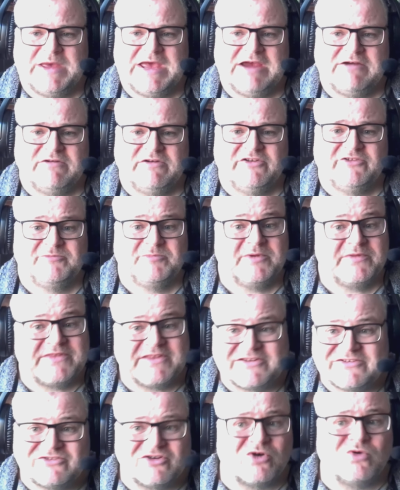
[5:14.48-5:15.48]
Parents, but
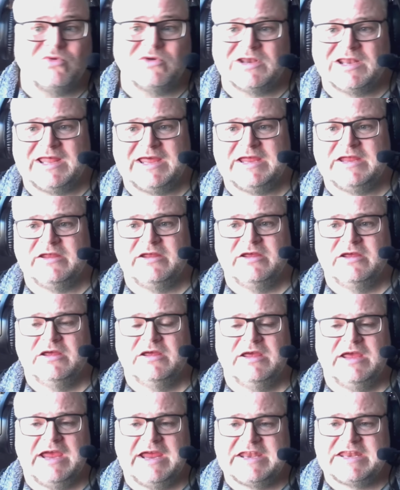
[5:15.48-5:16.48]
they don't let
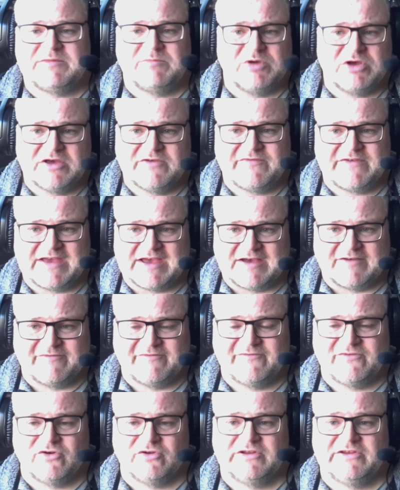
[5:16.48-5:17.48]
Eddie Murphy have
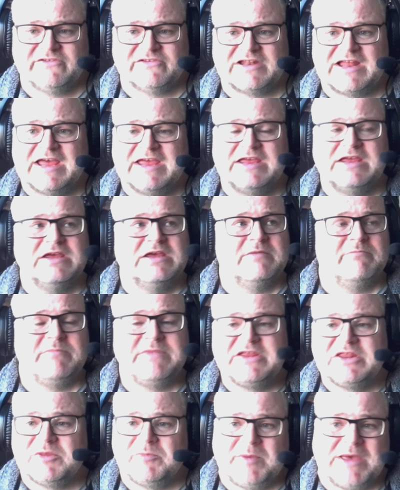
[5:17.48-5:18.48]
fun. It's like
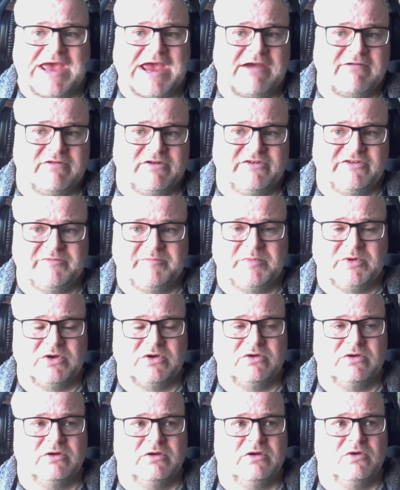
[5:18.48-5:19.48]
Meet the Parents,
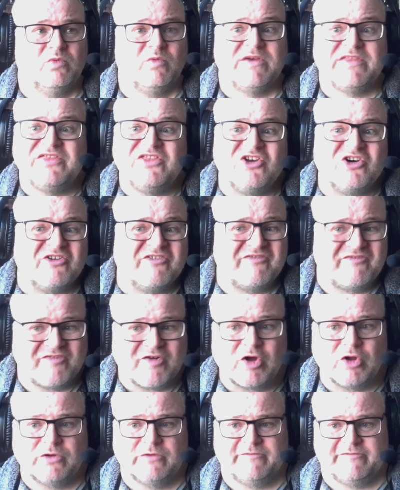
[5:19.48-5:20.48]
but with no
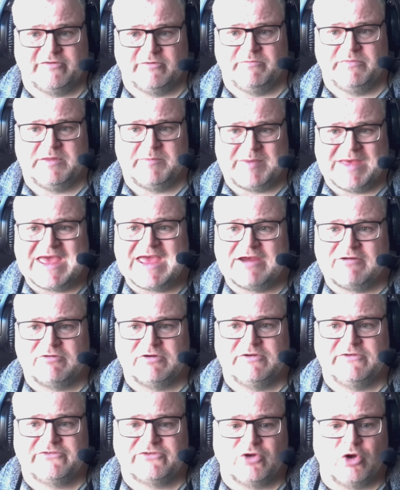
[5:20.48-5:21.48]
fun from the
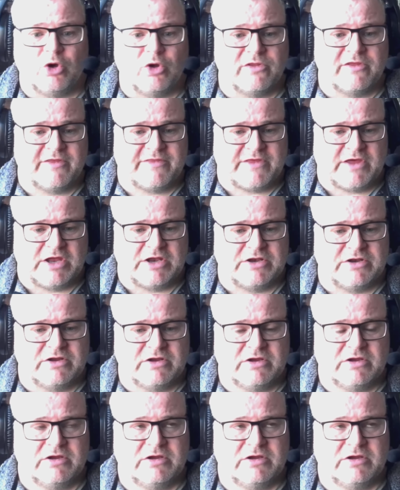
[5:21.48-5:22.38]
parents, other than